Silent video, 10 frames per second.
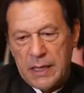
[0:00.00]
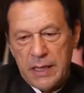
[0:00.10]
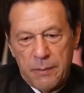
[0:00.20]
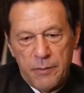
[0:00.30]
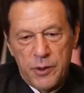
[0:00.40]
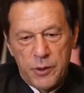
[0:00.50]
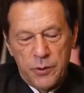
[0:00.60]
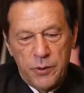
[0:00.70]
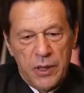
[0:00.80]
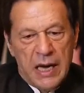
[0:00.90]
Number
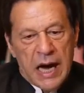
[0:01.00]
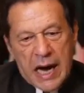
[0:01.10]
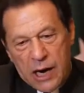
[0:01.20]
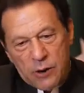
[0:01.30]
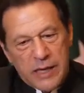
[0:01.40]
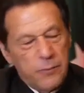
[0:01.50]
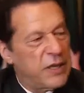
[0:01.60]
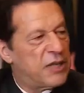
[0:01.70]
two, how can we